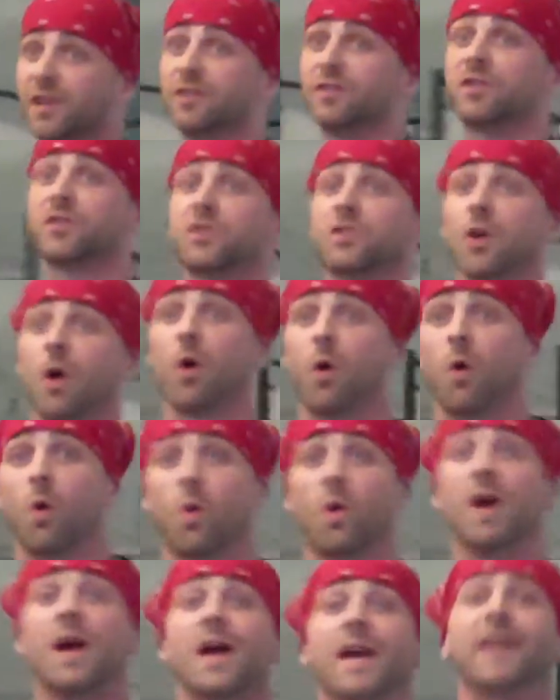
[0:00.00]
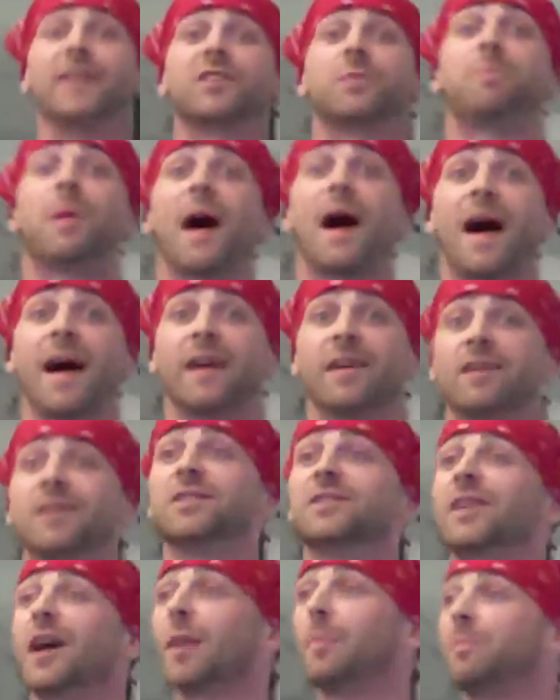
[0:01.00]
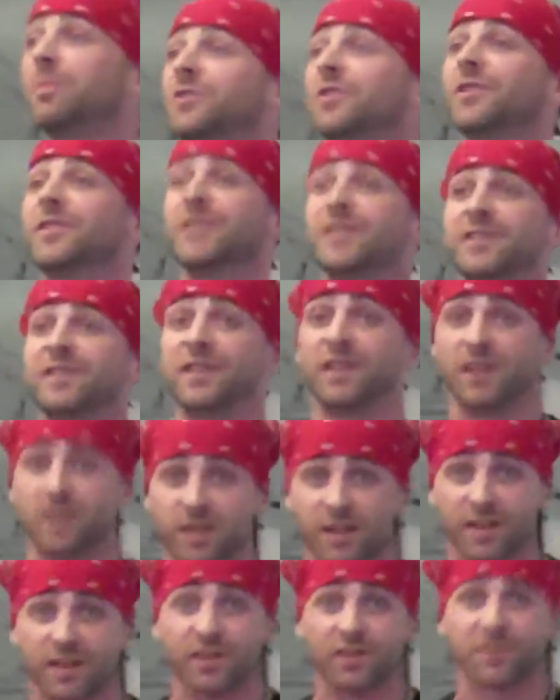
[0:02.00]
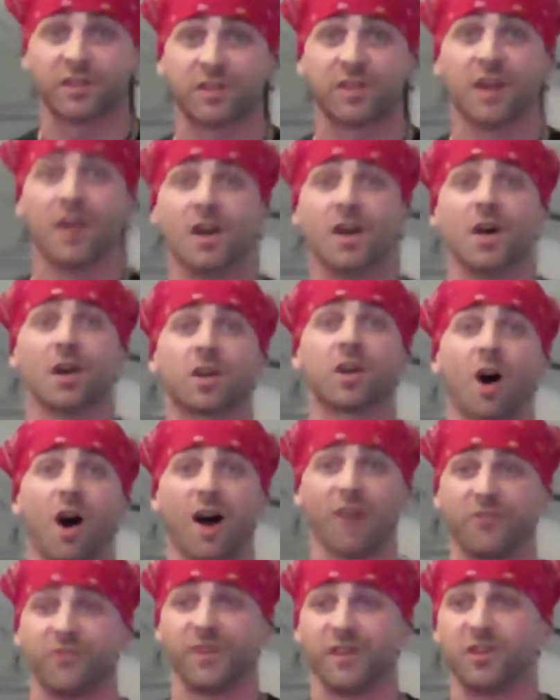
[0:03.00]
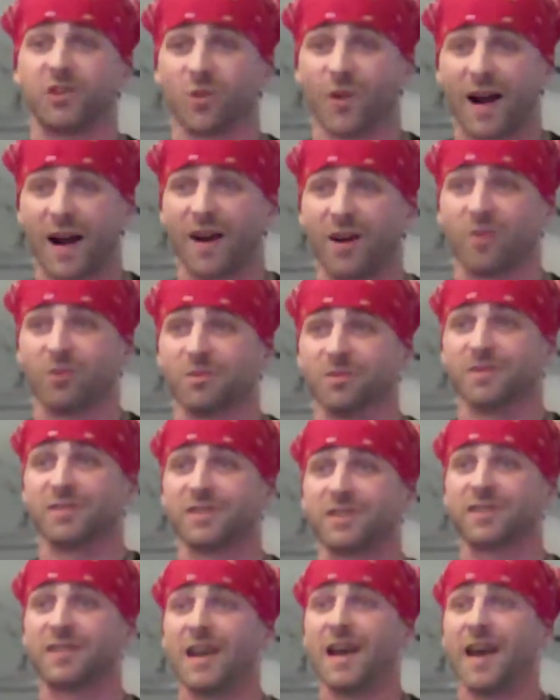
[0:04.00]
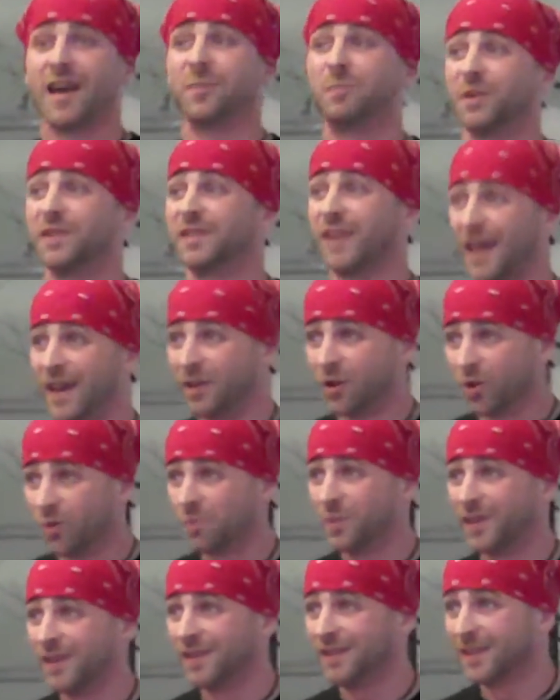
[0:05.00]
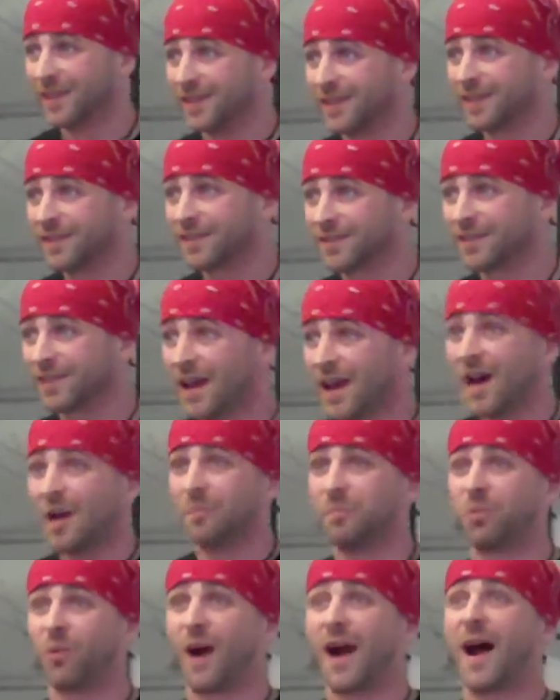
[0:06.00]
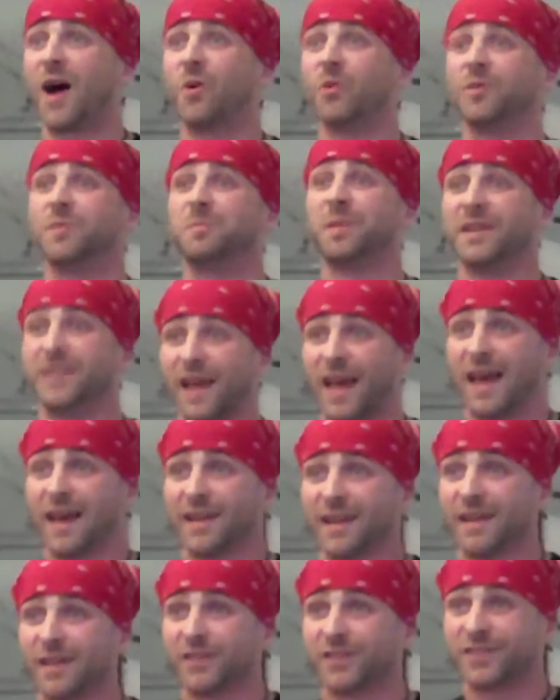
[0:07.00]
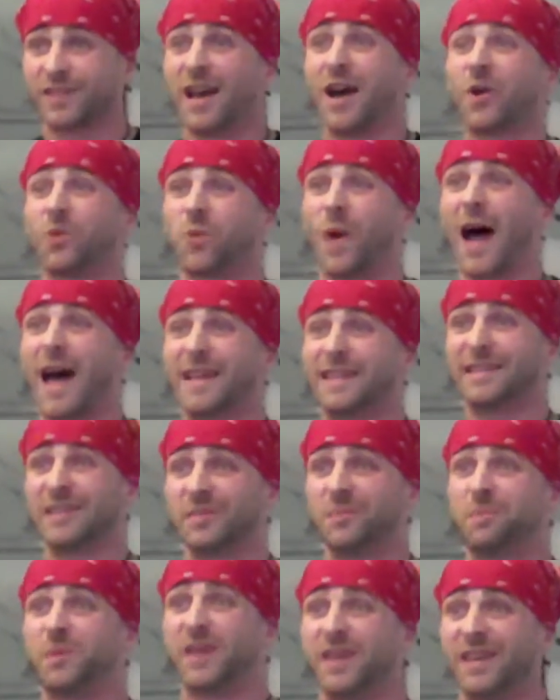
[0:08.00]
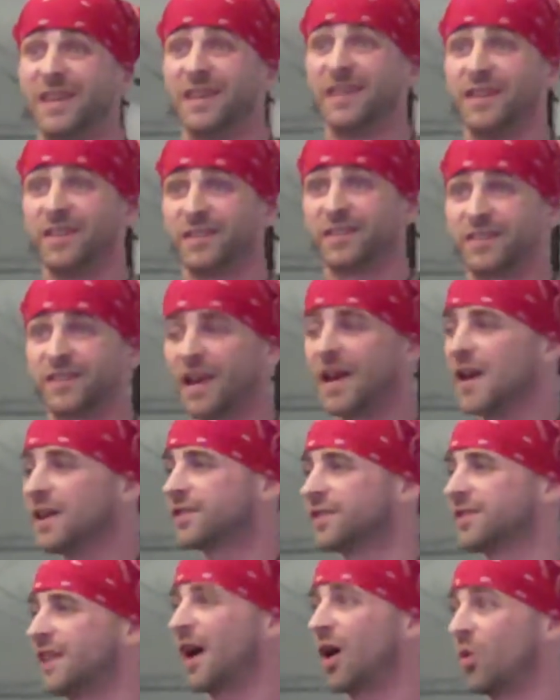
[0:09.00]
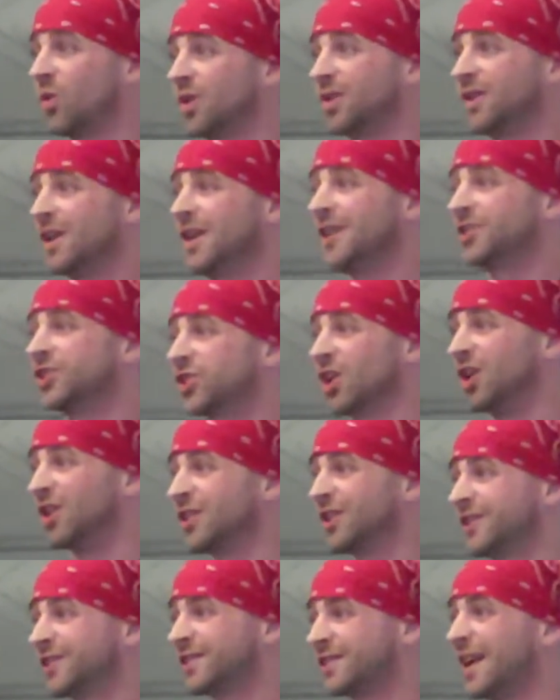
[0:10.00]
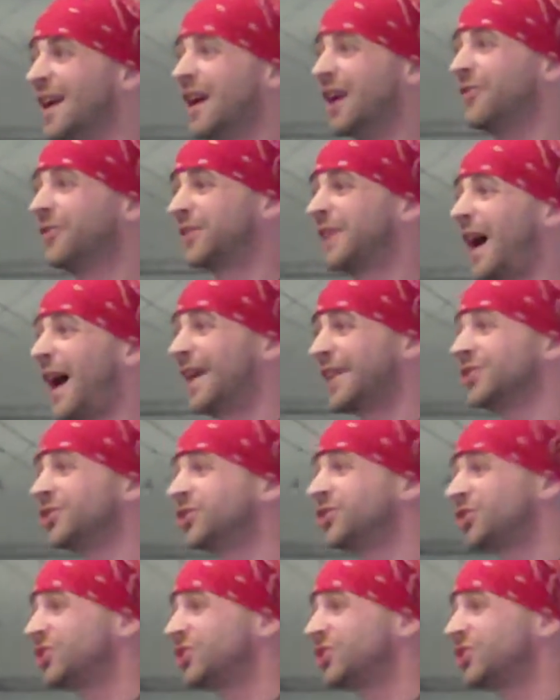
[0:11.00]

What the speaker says: and so it piled up to the ceilings. Coffee grounds and potato peelings, brown bananas, rotten peas, sour chunks of cottage